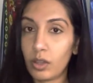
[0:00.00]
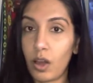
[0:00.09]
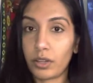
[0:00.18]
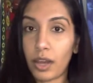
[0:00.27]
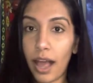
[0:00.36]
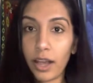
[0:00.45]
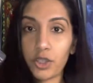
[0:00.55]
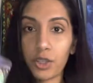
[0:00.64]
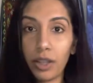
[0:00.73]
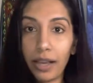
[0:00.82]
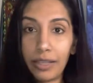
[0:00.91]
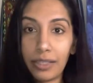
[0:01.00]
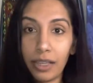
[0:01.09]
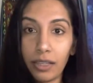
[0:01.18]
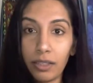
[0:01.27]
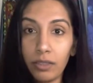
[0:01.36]
on
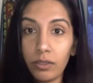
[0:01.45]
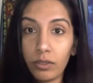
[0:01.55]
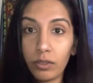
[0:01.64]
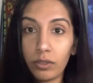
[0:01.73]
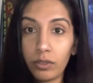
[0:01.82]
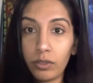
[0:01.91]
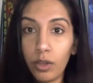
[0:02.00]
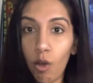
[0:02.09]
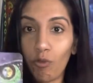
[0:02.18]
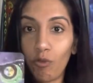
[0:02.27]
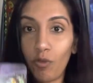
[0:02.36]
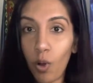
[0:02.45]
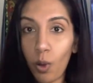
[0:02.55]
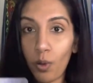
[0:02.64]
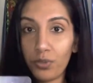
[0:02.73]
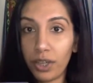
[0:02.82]
actualizing evolved